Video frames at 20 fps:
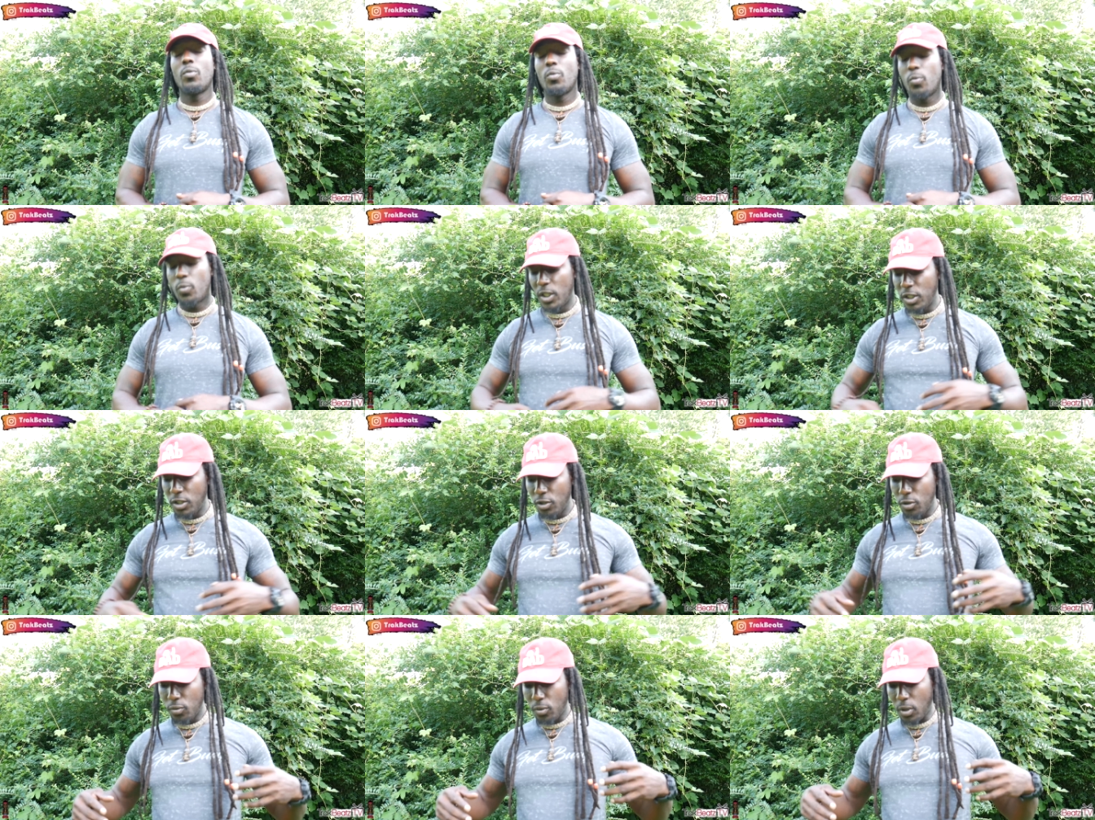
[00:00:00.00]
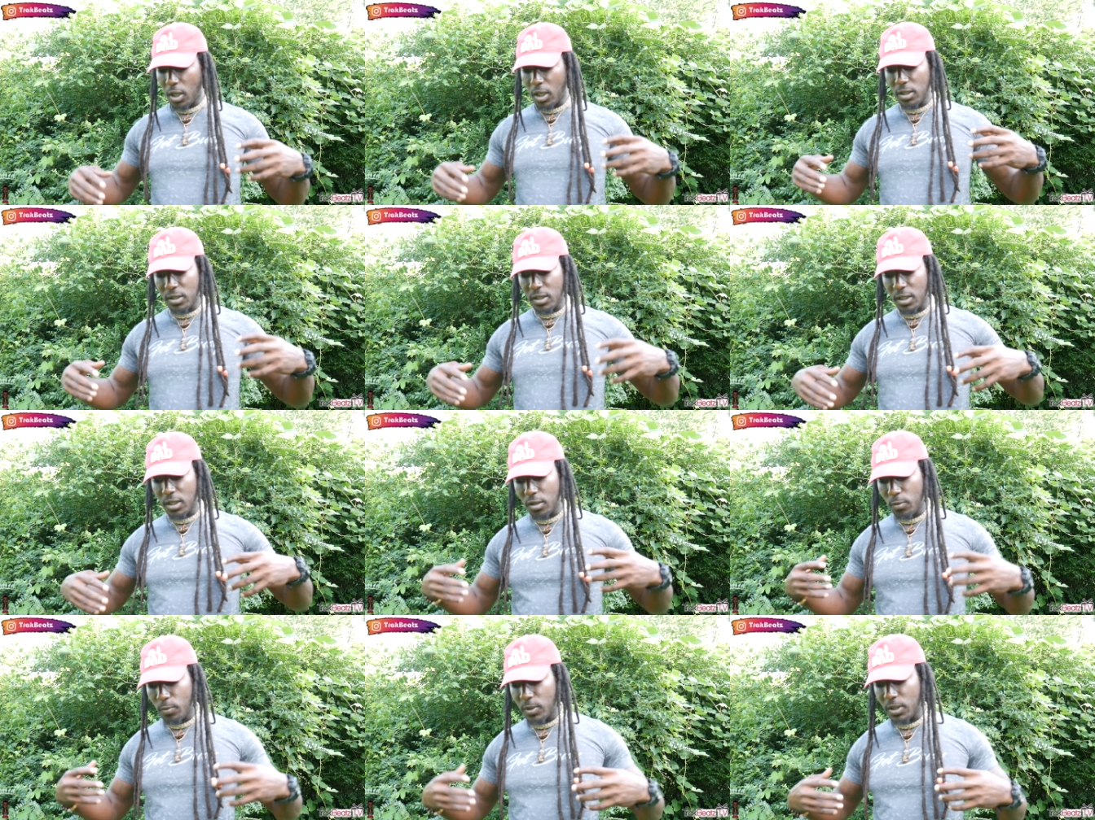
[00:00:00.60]
when you are
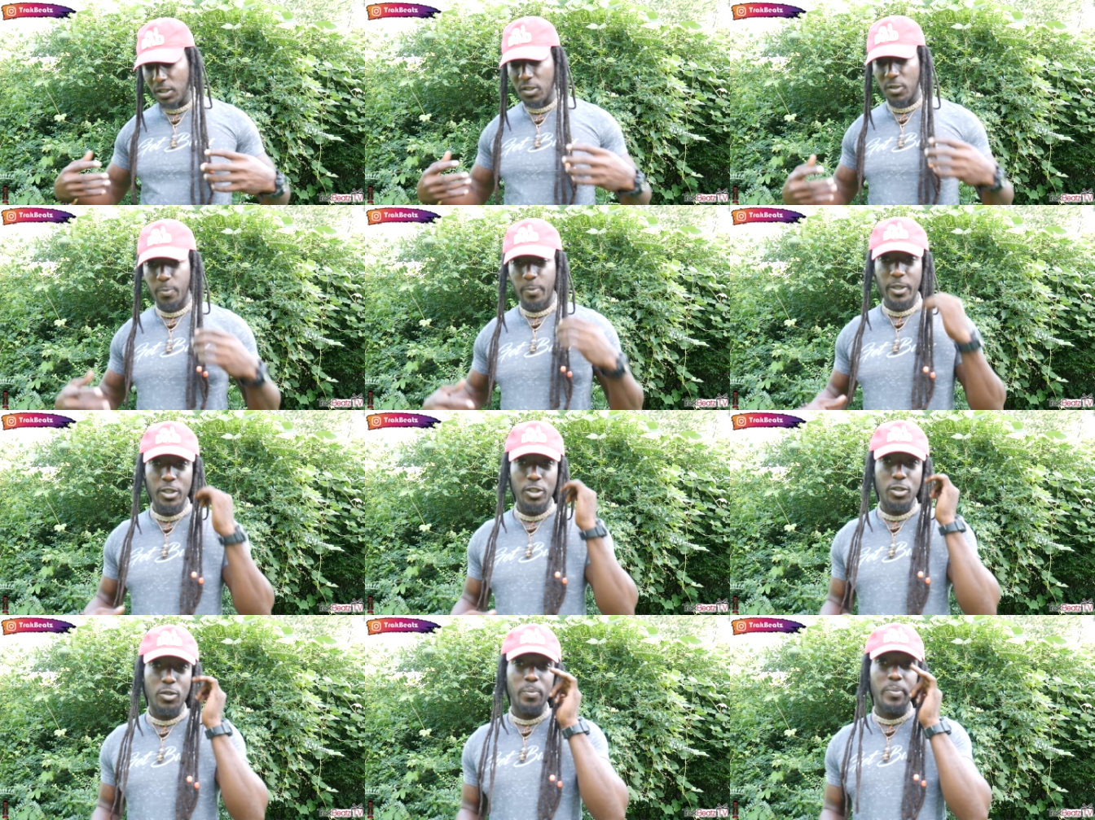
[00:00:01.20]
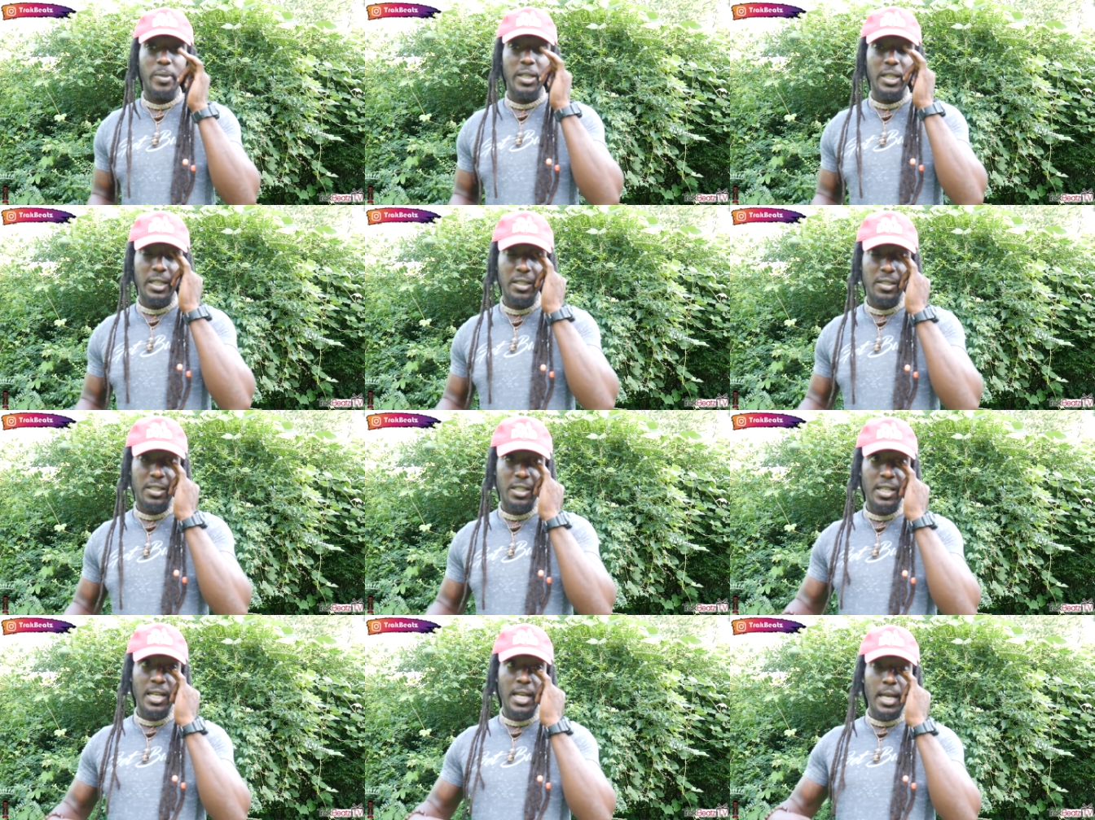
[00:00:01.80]
dealing with the spiritual
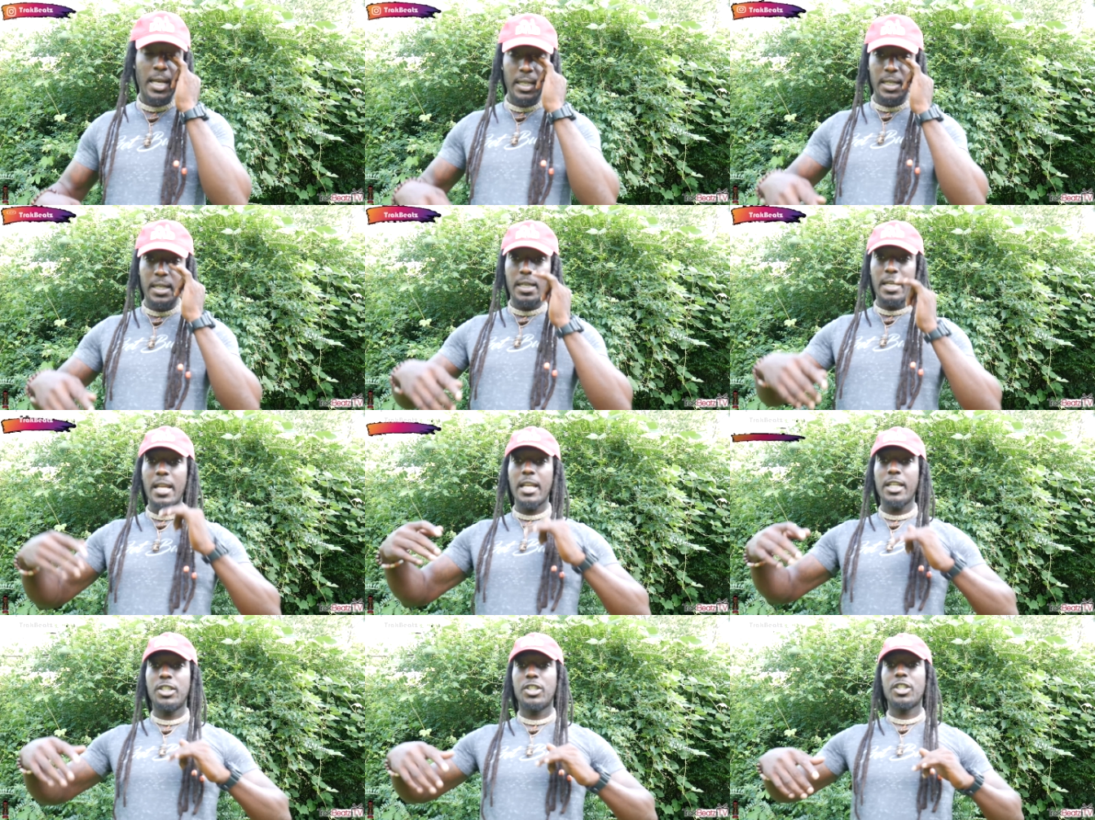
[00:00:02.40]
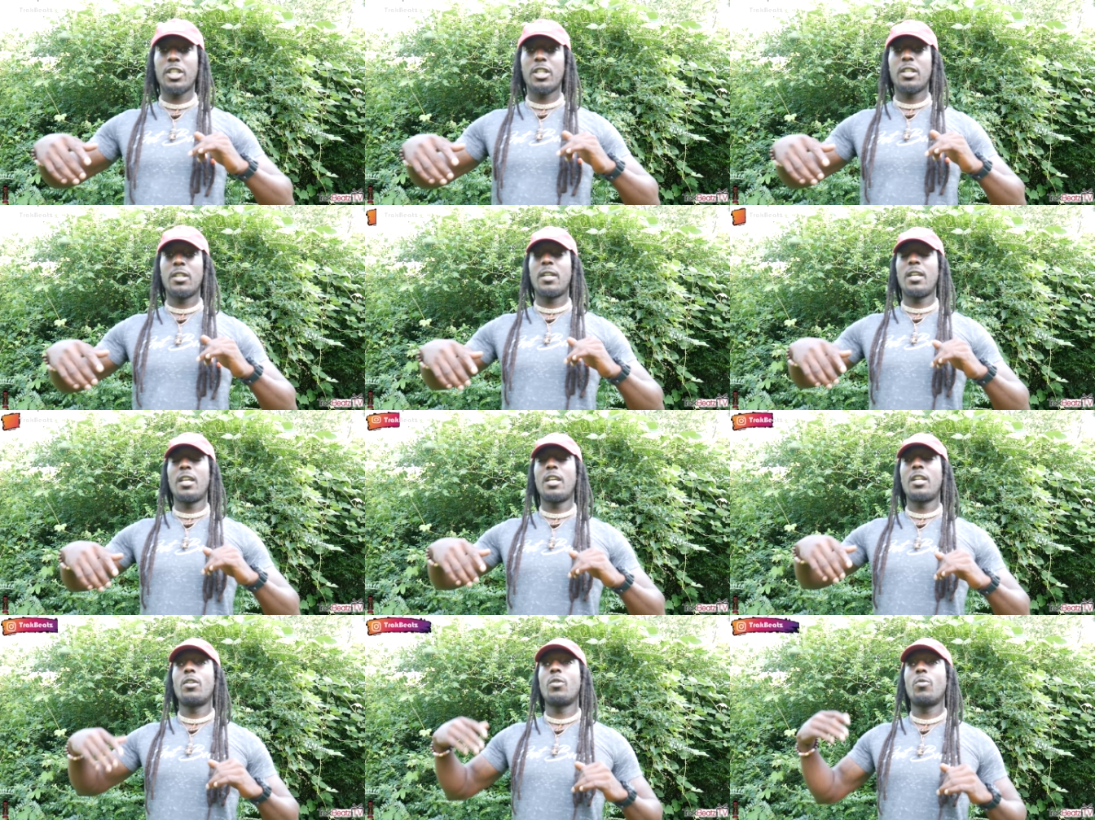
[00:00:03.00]
beings and not nature
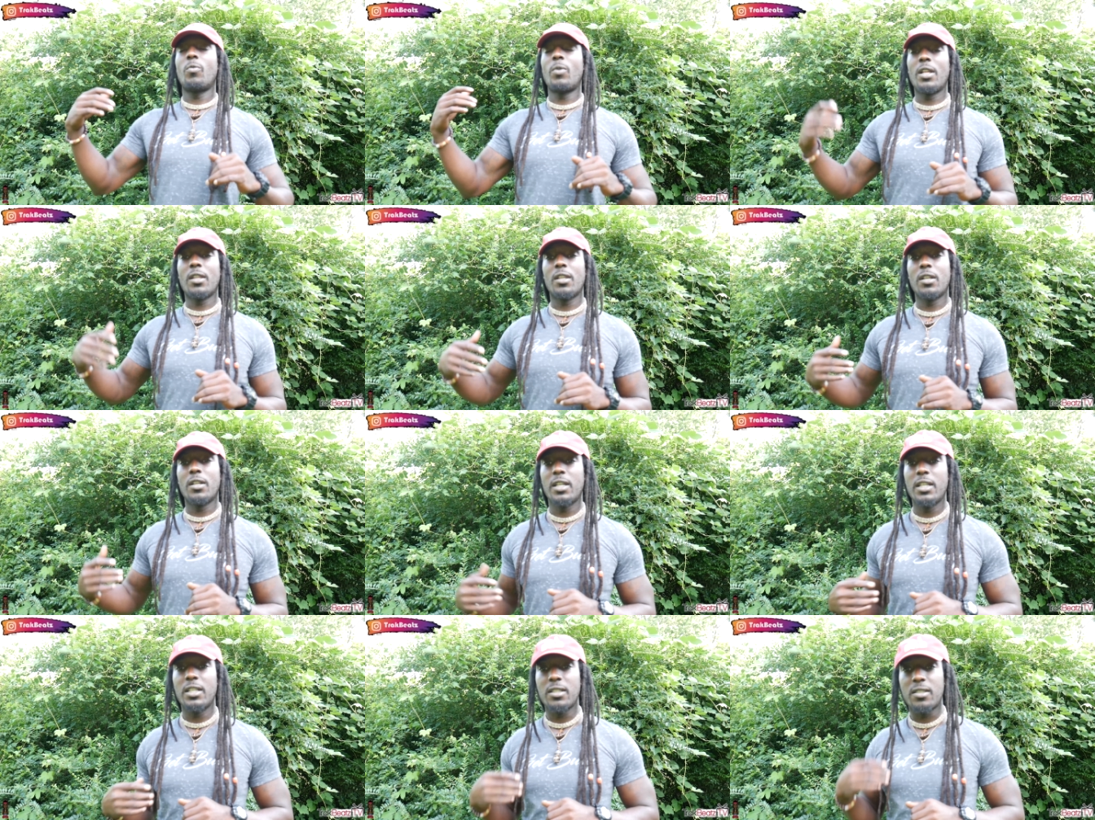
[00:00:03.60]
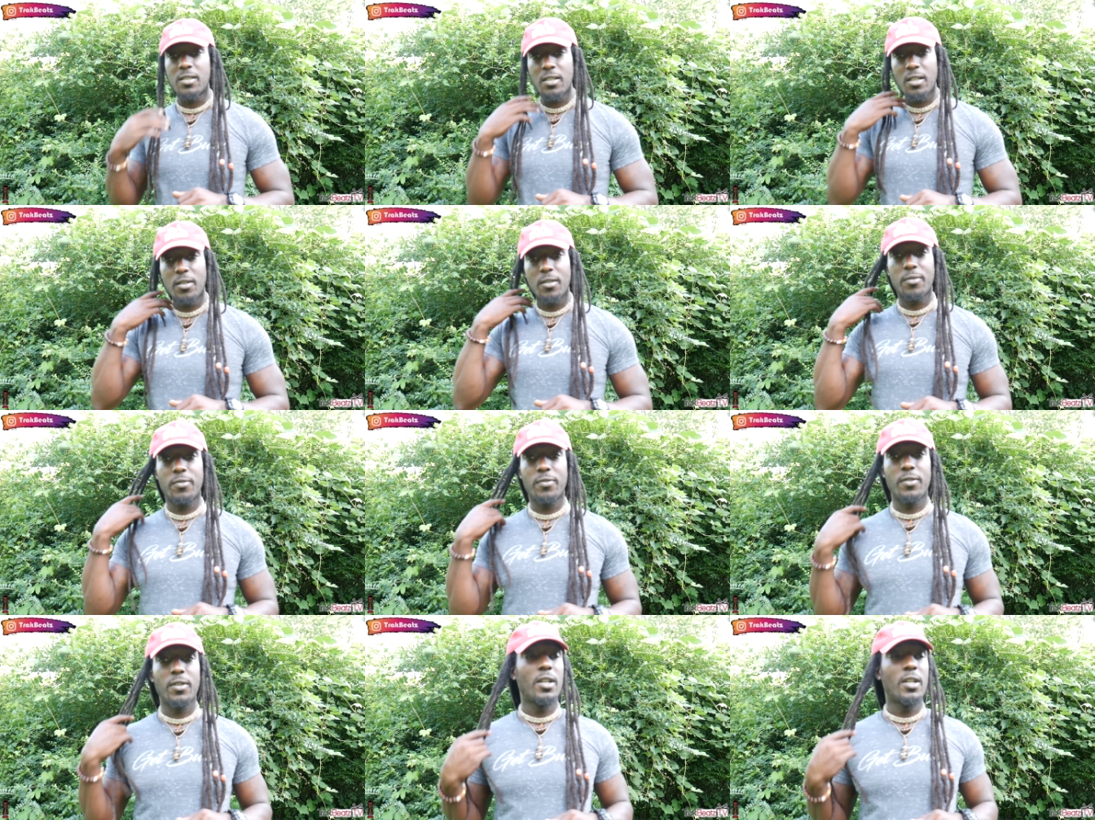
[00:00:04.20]
and the weather itself.